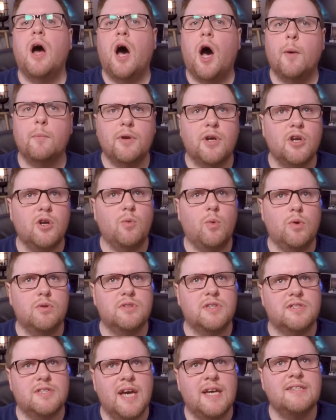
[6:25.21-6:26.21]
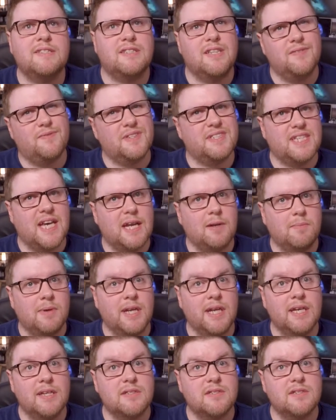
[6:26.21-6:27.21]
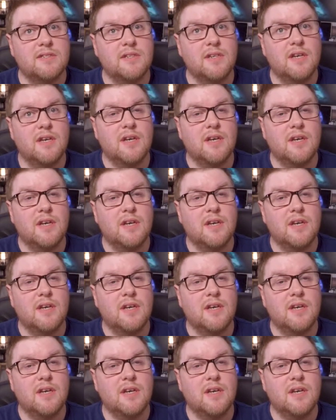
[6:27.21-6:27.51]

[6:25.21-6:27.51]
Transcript: I'm going to want to test it for 10 minutes.